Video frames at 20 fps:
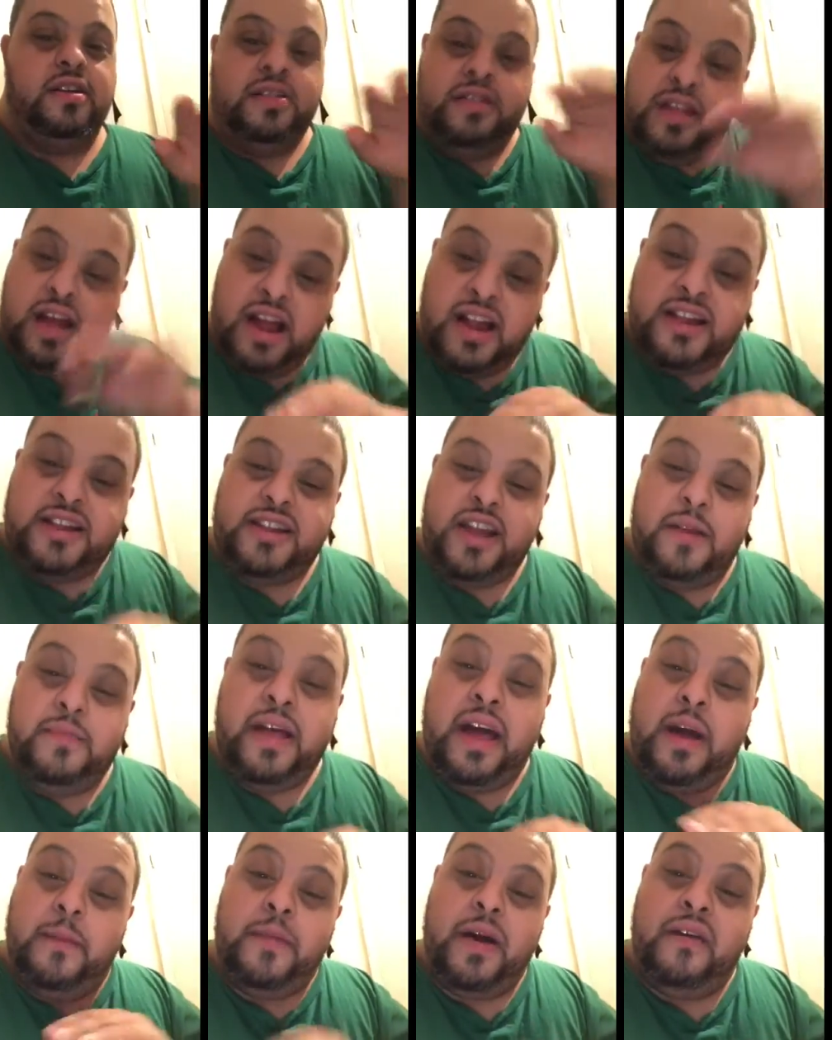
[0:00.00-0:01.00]
Last
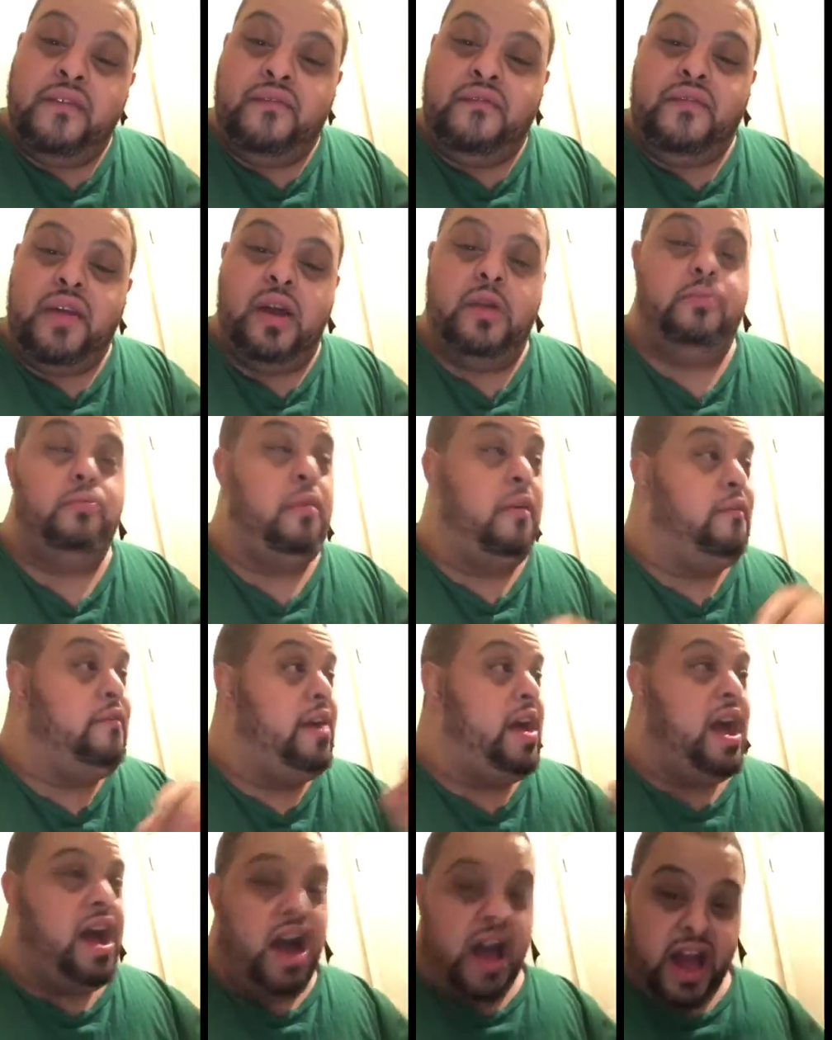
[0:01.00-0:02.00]
time Emma fell with
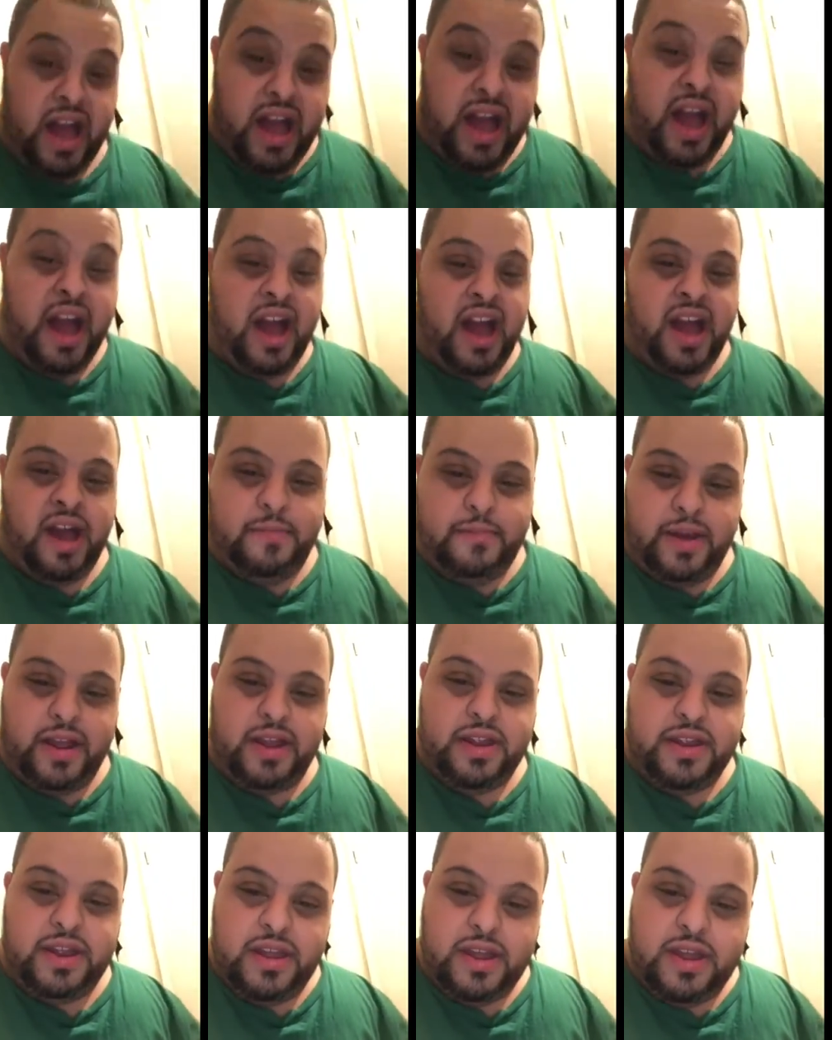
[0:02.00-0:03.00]

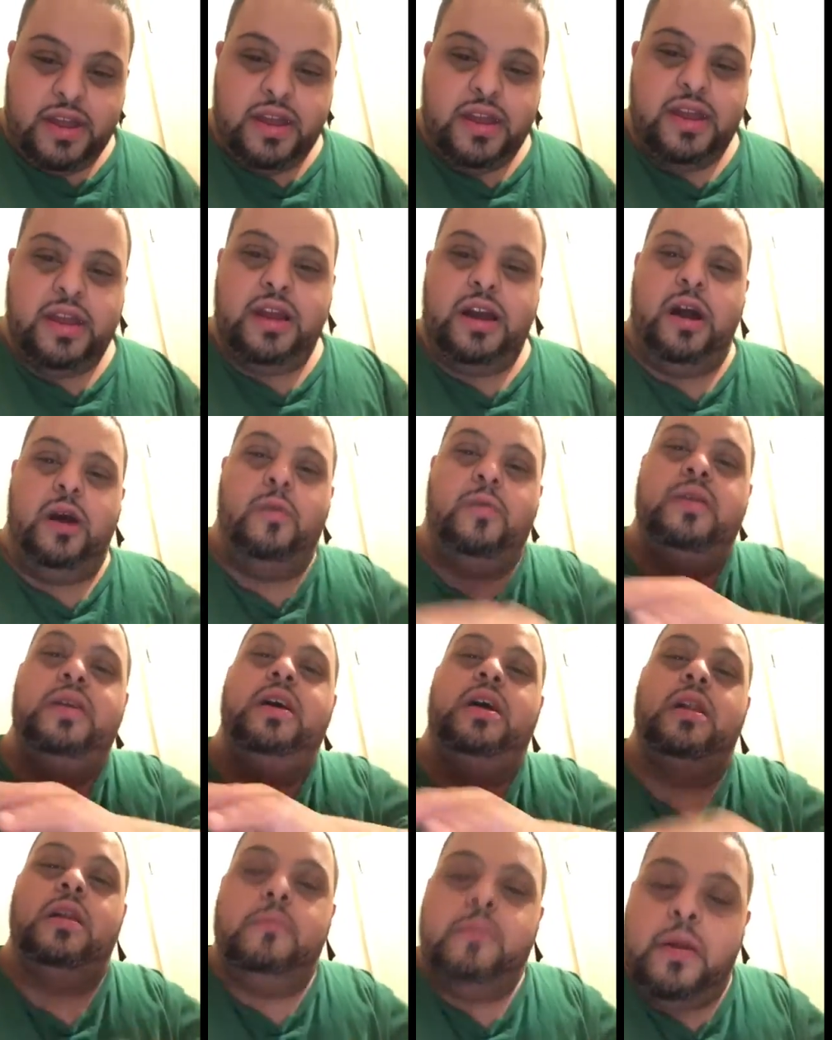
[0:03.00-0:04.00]
Ahmed. I
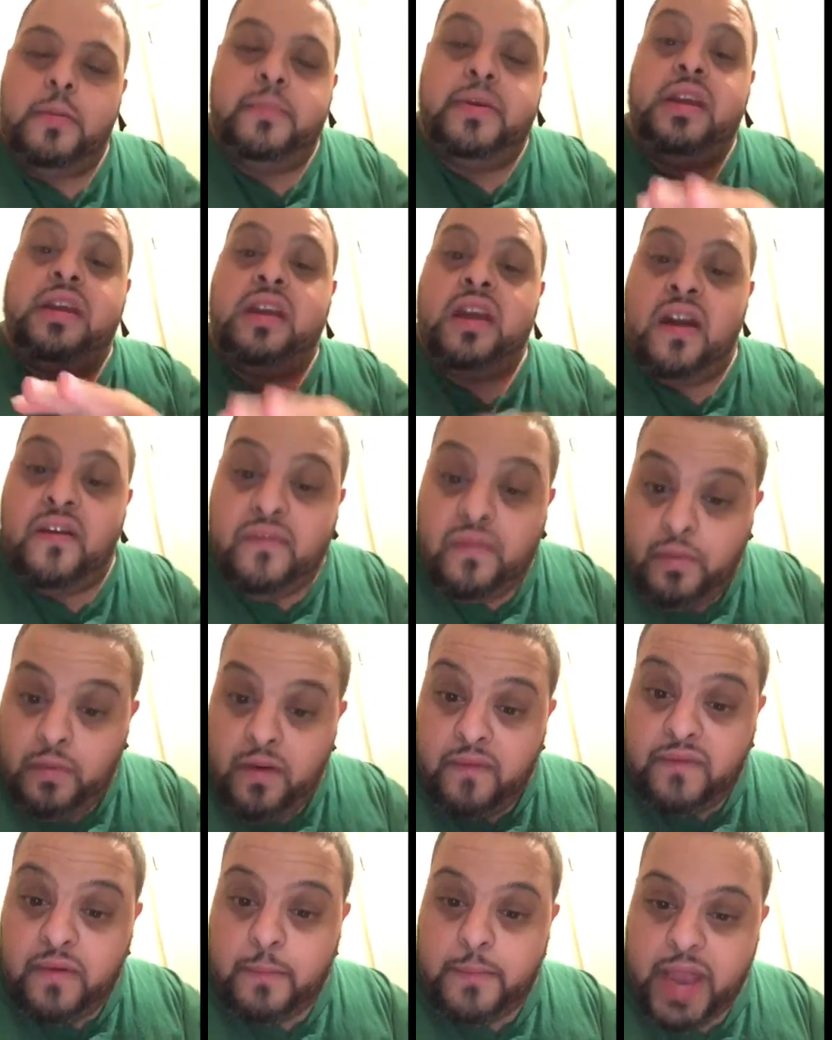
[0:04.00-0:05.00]
want everybody to be careful
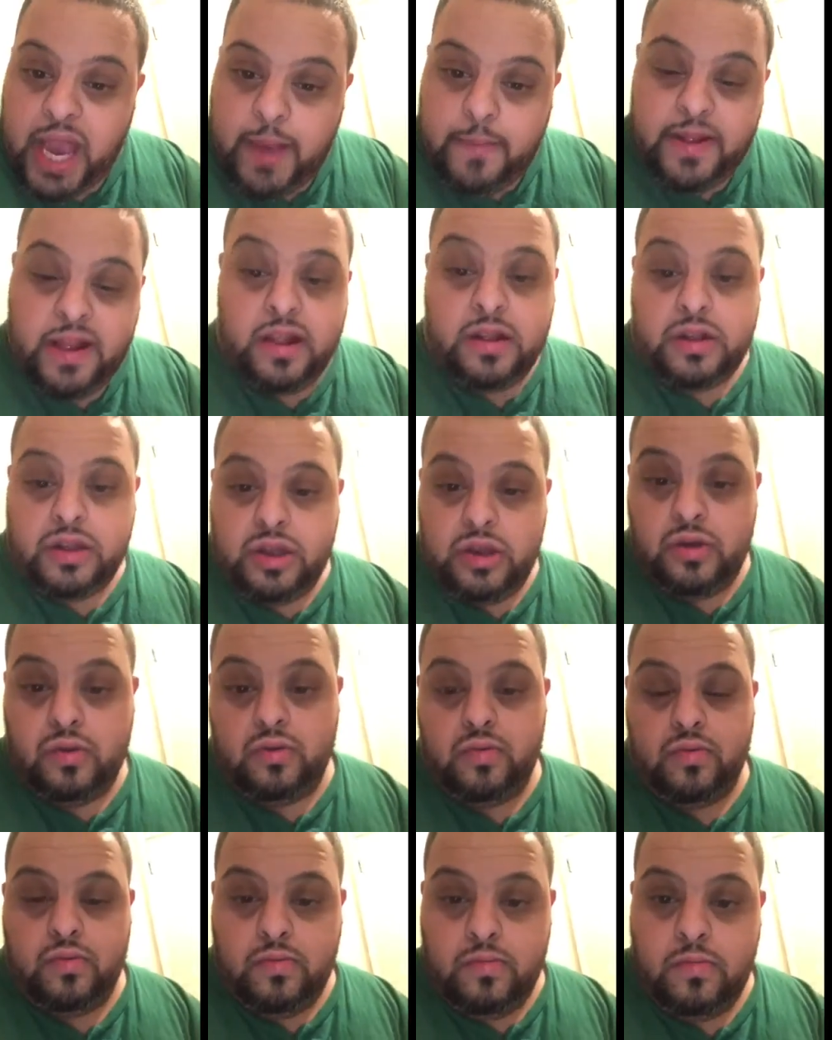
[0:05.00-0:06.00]
with your babies and
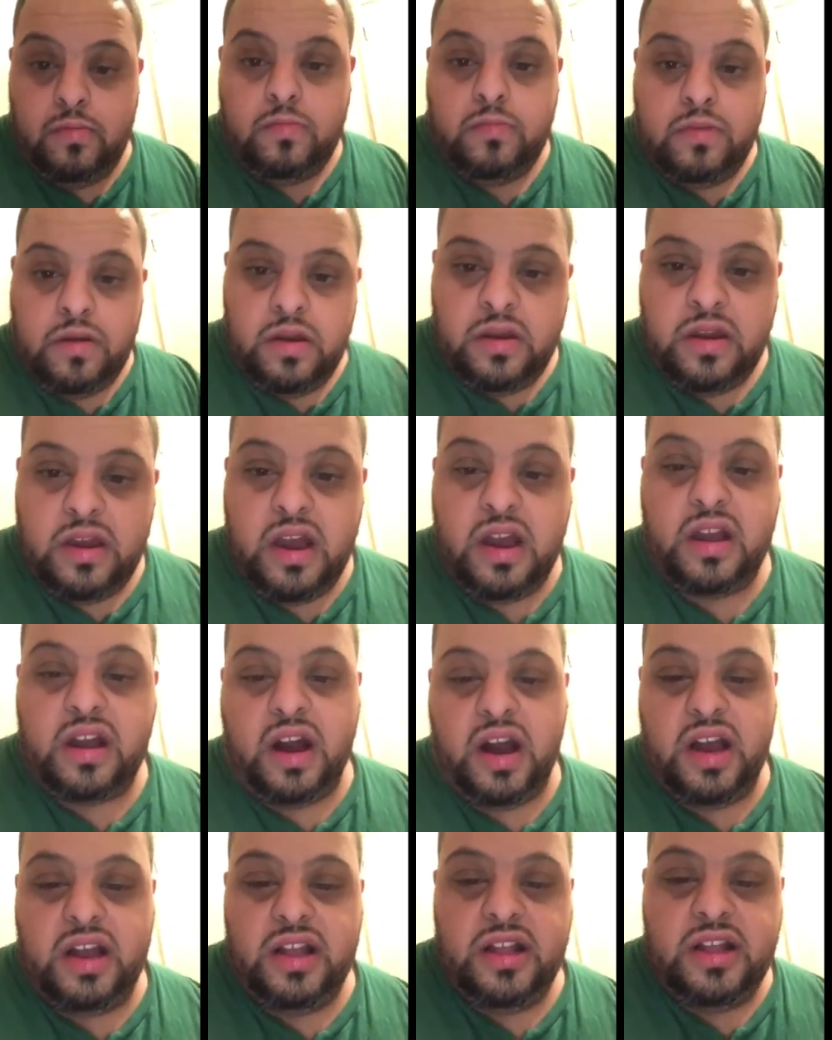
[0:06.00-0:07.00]
you. Okay,
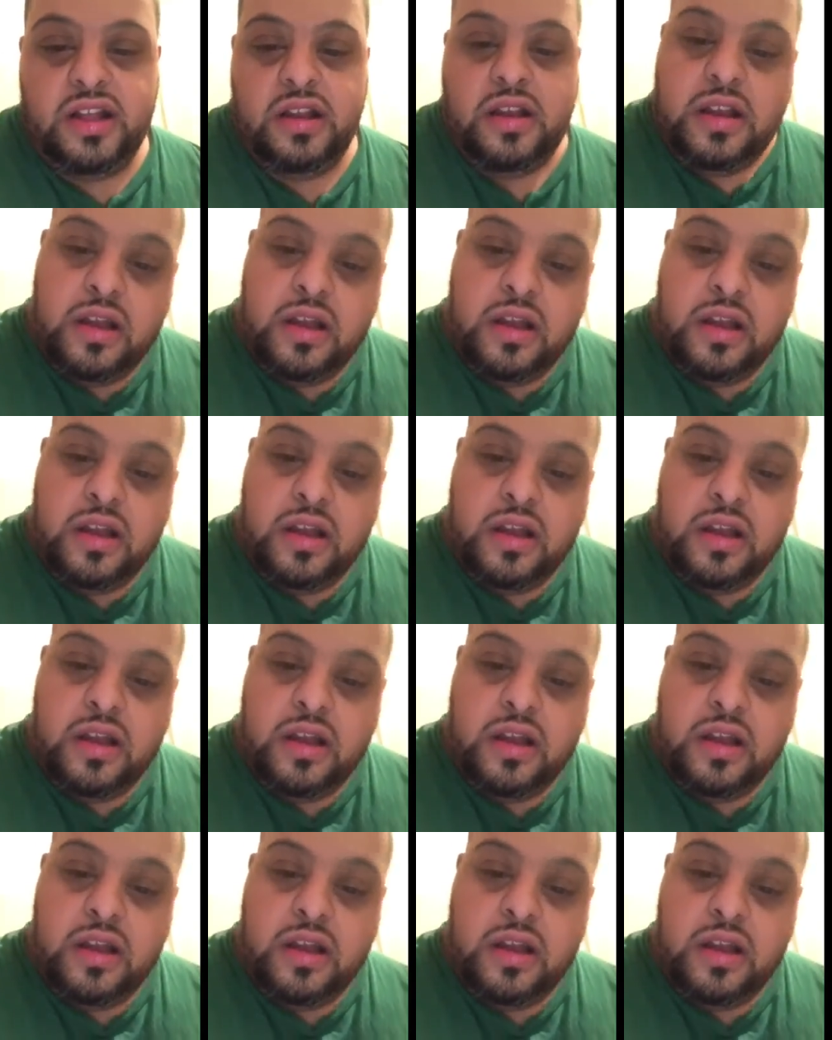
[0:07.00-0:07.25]
guys?